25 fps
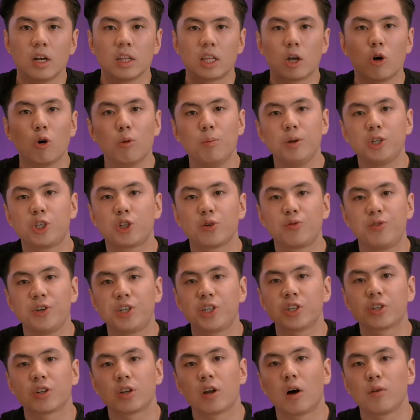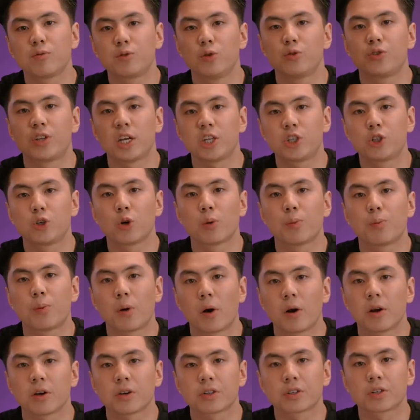That will be sufficient enough to test your
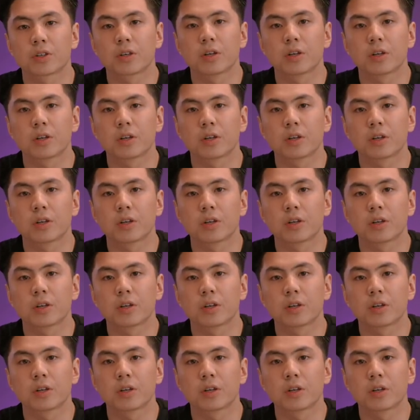products